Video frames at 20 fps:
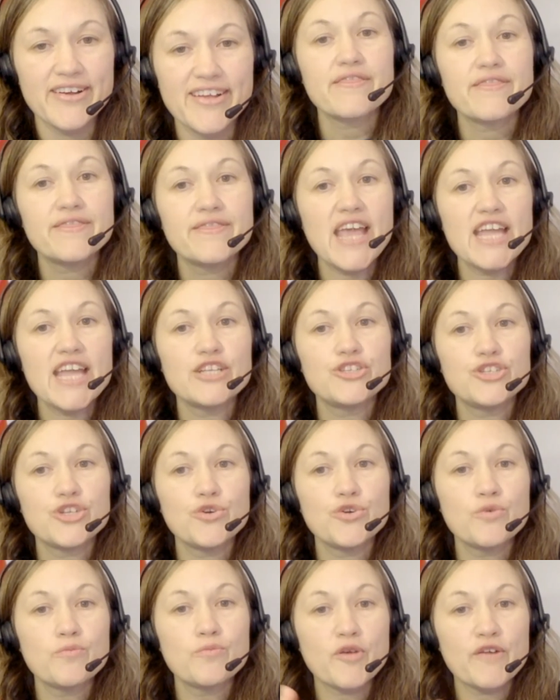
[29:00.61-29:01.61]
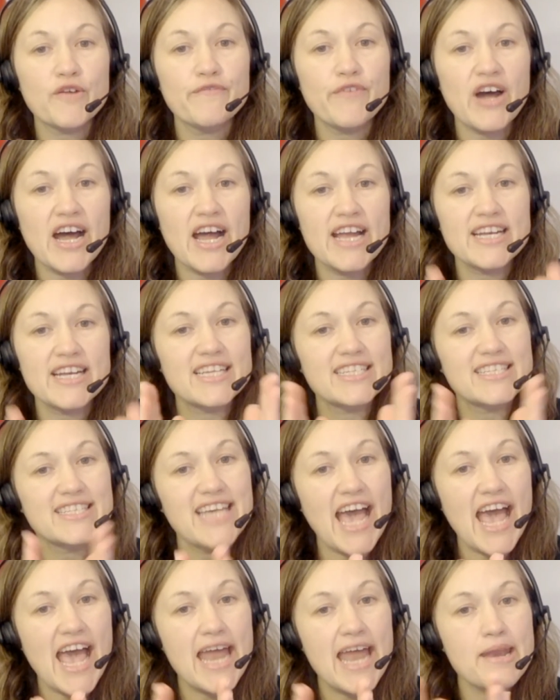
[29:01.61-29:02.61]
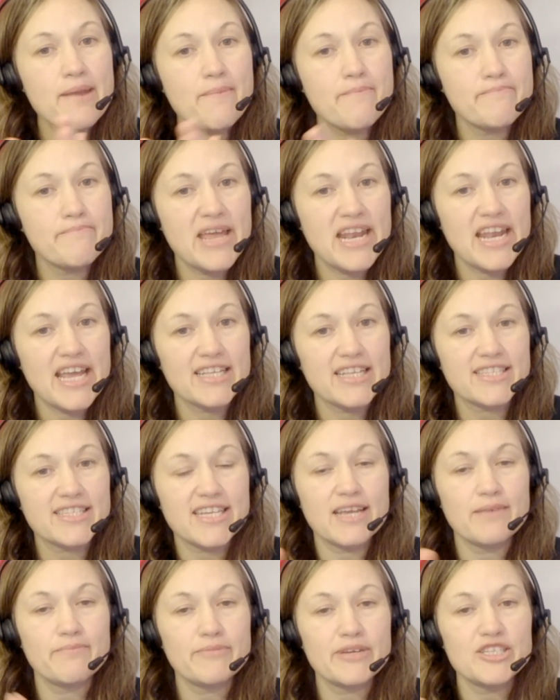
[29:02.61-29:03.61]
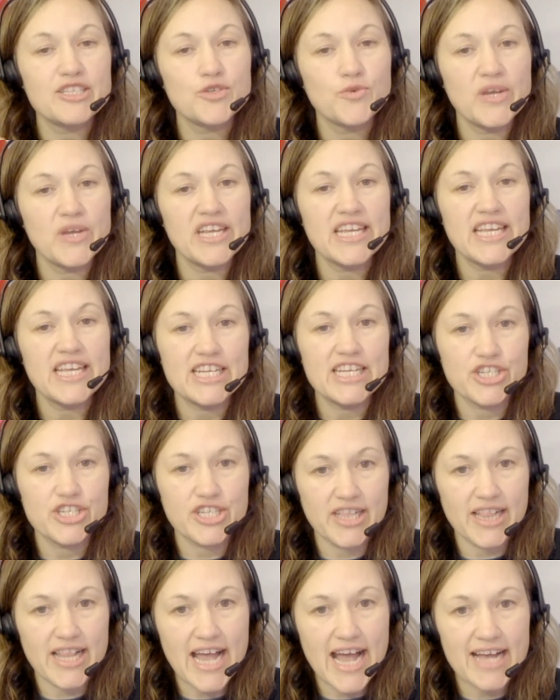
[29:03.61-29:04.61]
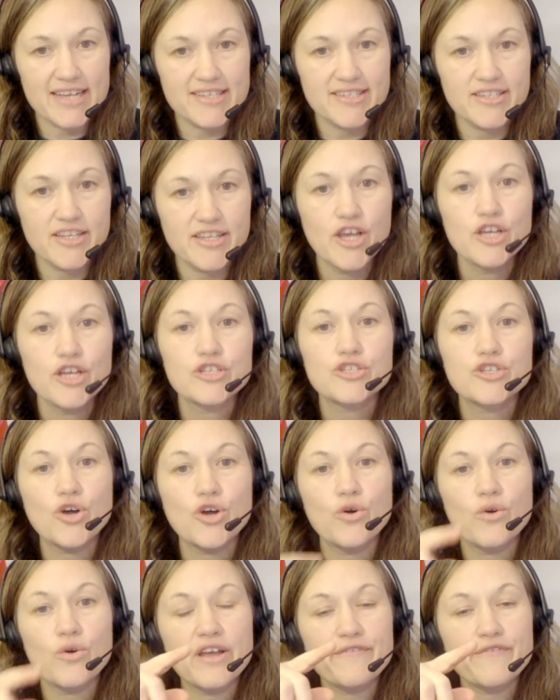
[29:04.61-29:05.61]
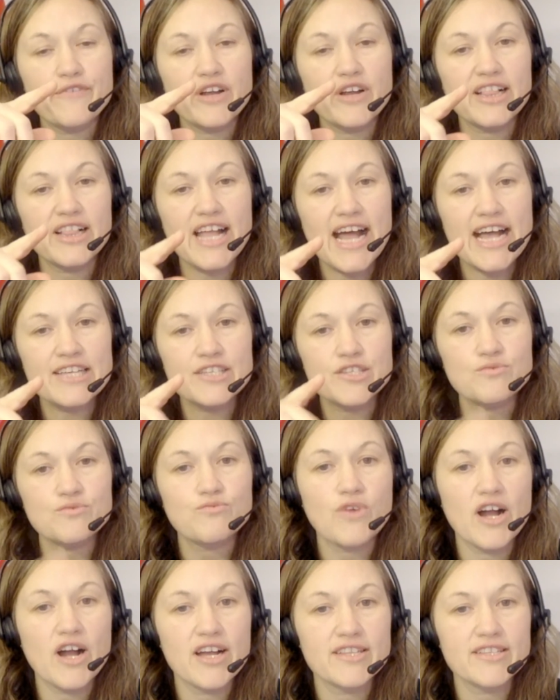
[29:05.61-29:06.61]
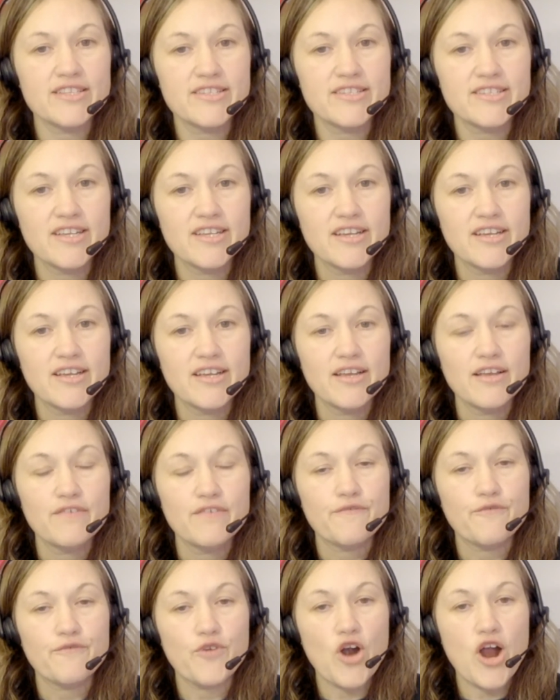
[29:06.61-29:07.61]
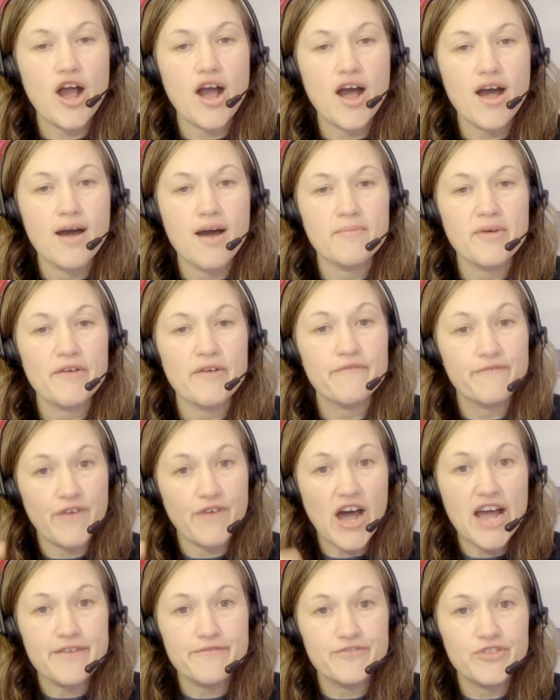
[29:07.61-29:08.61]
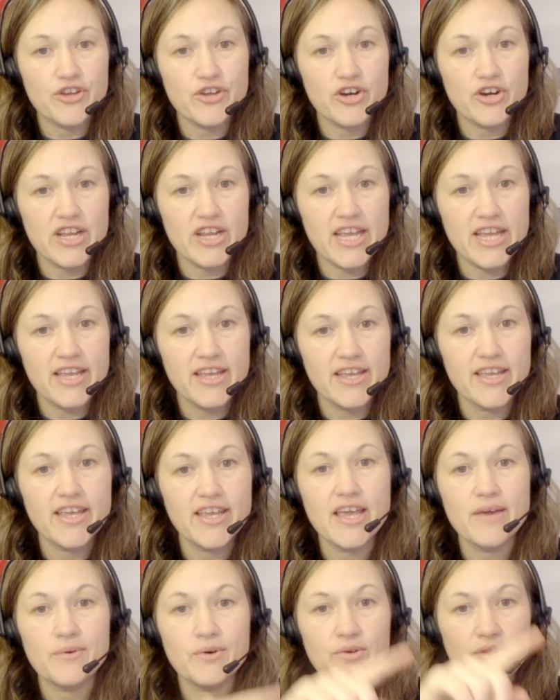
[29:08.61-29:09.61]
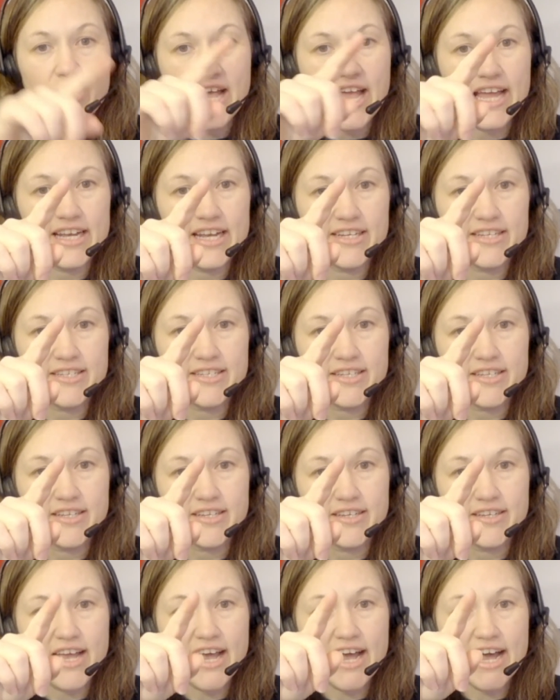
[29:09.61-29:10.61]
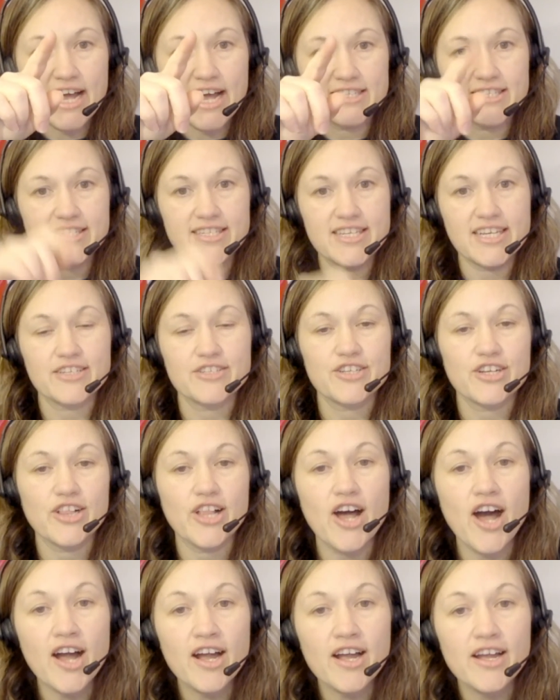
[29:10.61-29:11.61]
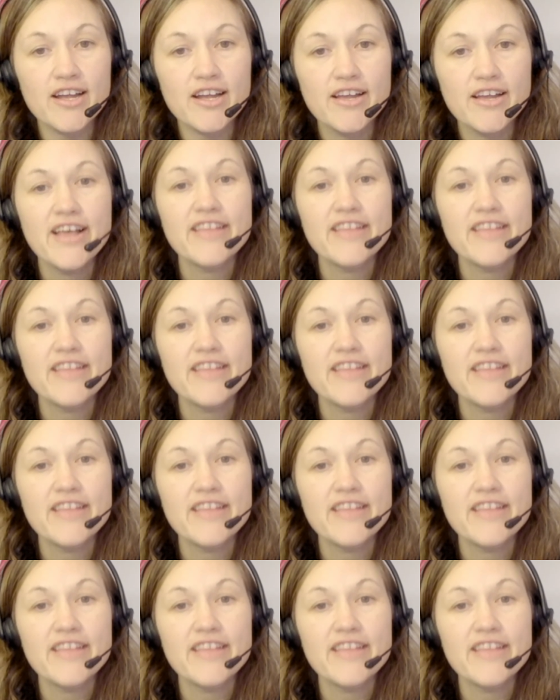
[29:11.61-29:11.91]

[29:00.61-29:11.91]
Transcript: They do provide 10 minutes in between each class. So if a class runs from 5:30, it will end at 6 o'clock.